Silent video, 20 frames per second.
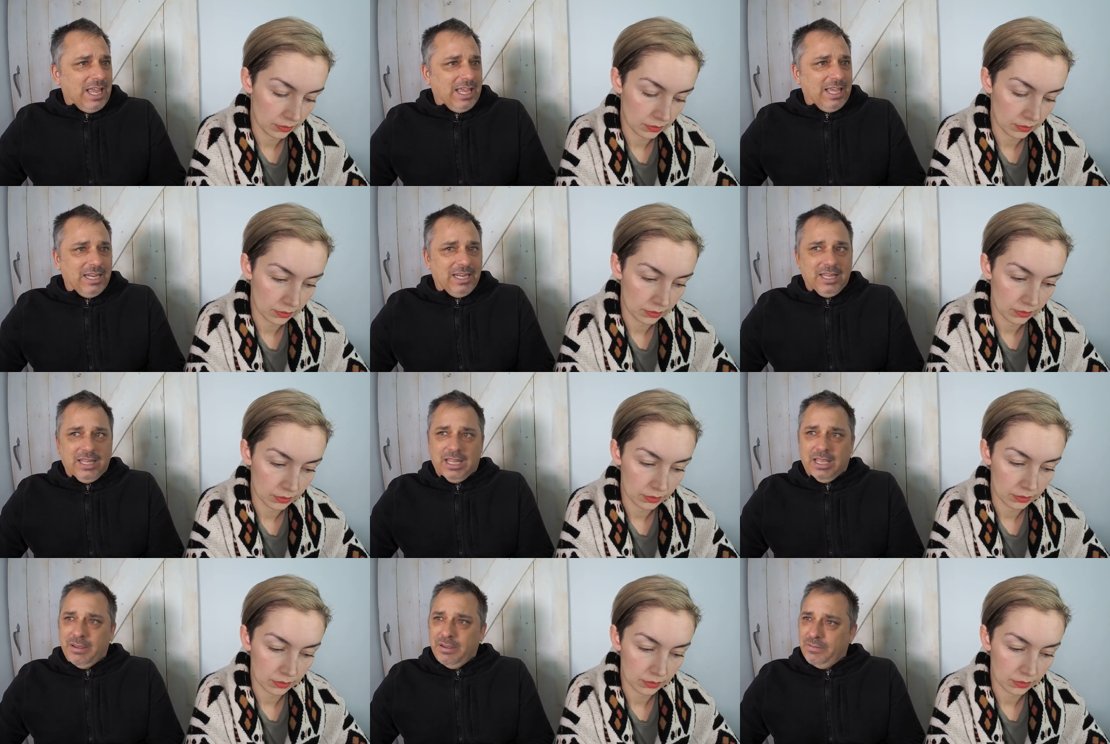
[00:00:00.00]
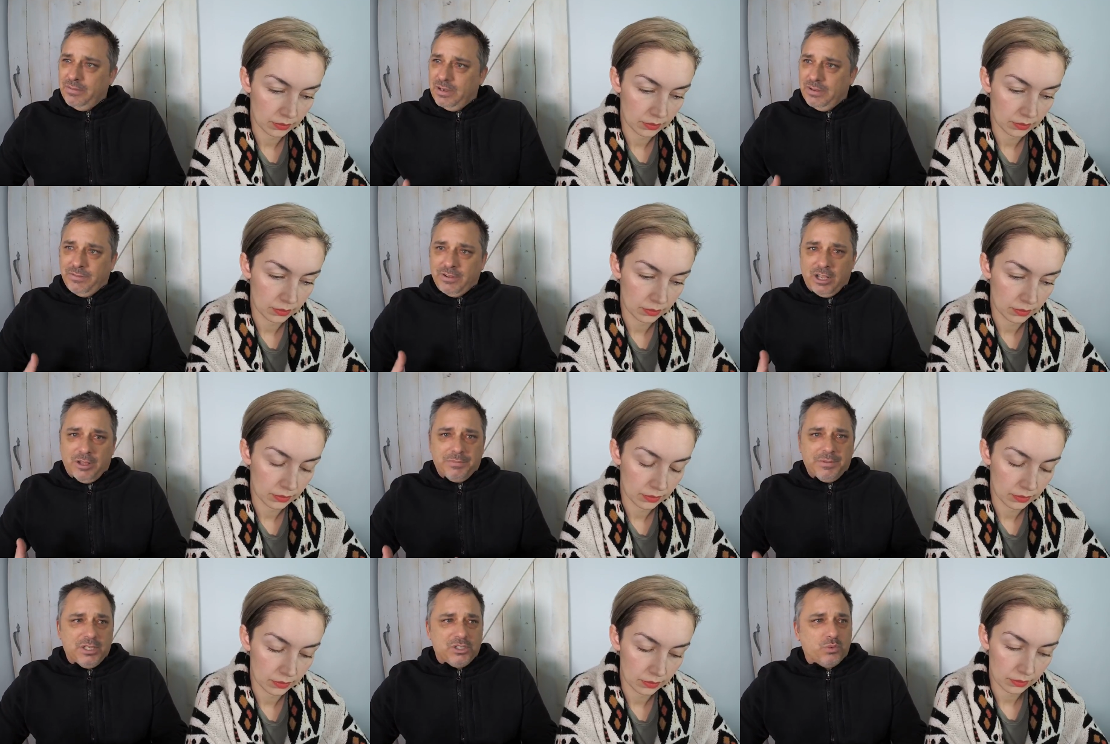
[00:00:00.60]
Speaker 1: and they
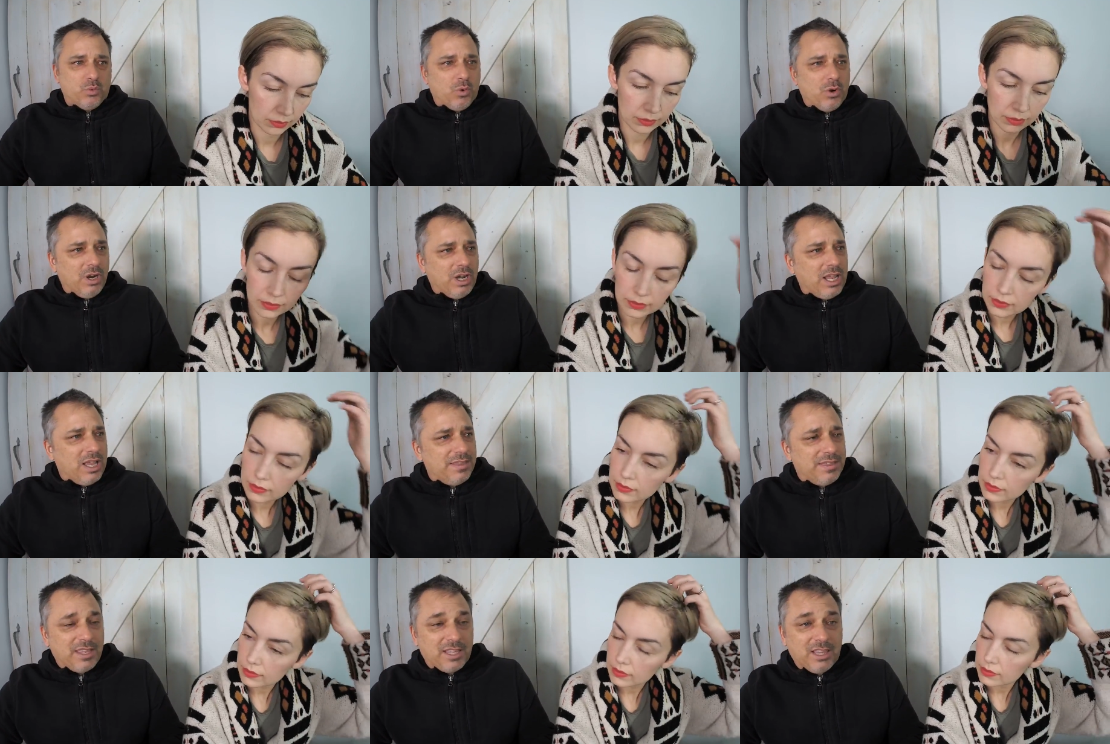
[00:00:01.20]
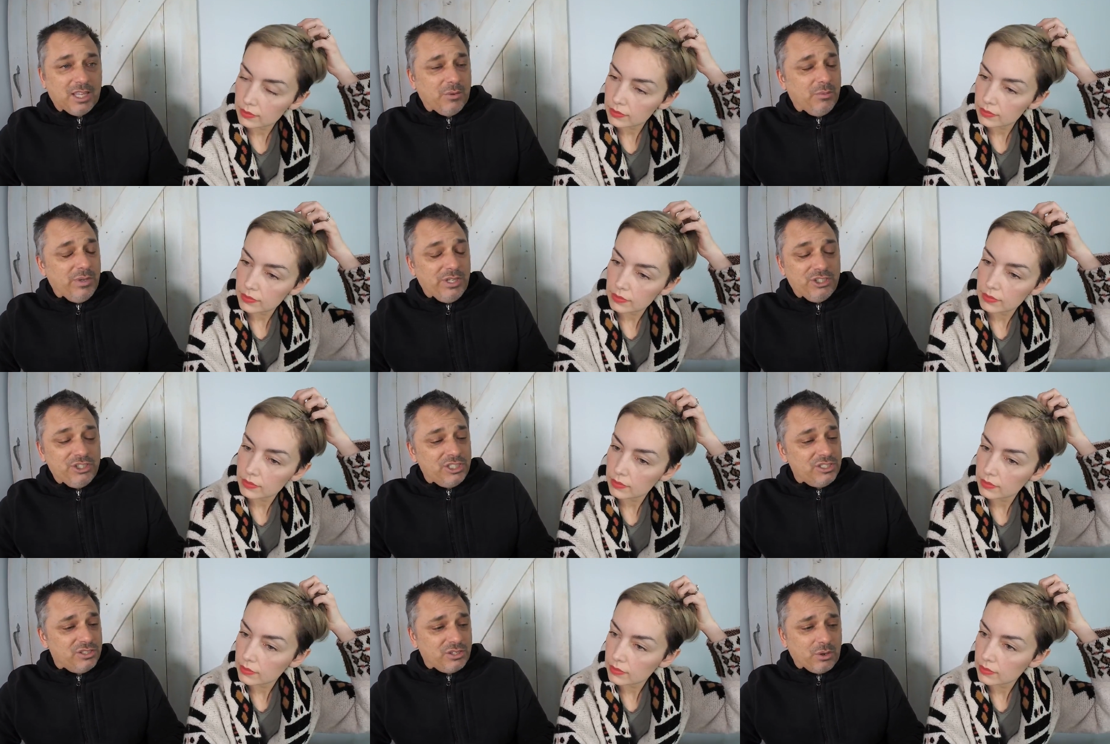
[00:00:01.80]
developed this work ethic that
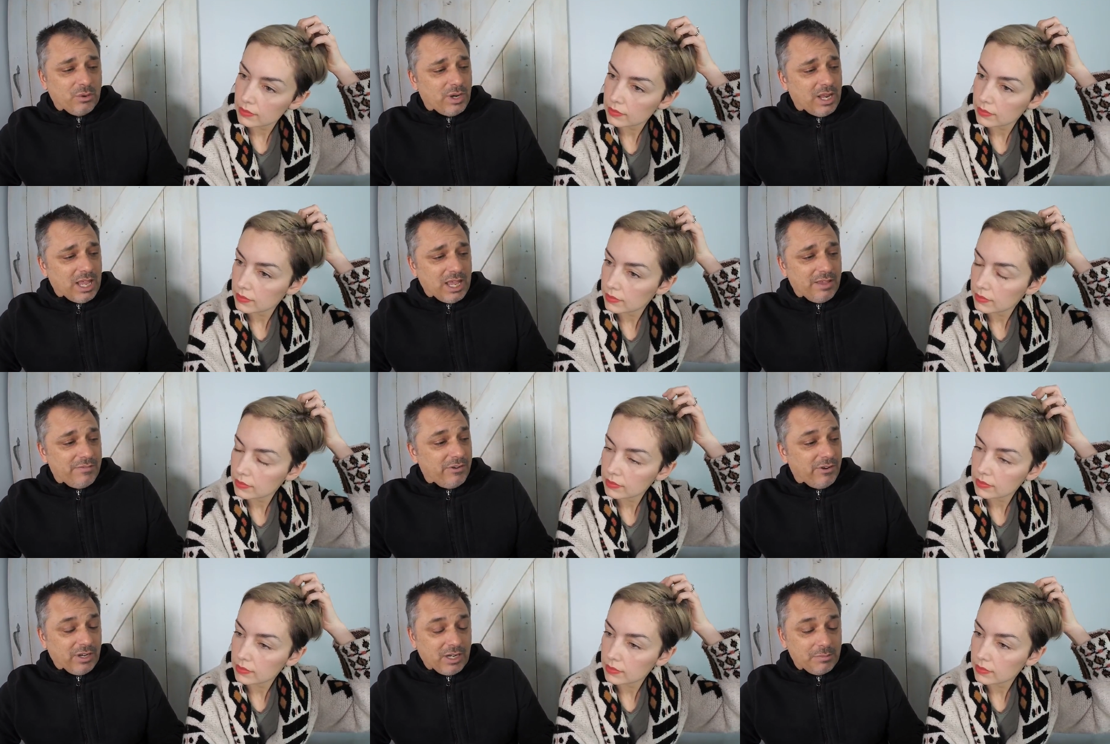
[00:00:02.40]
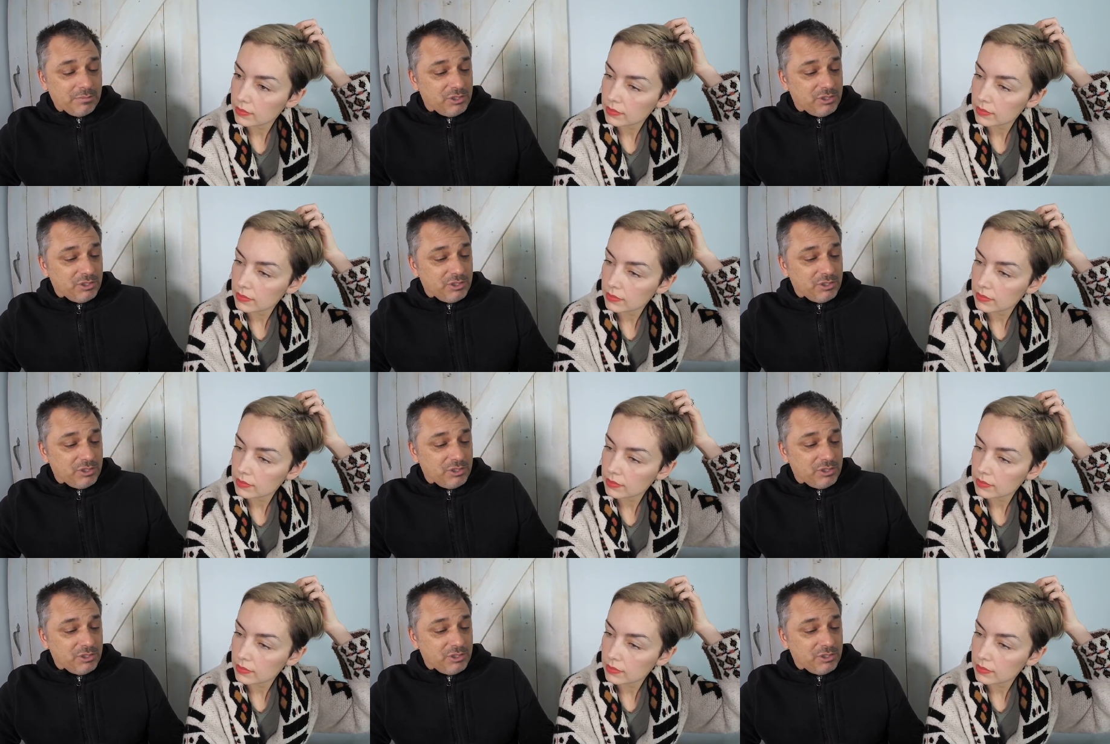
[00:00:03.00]
we just don't have here.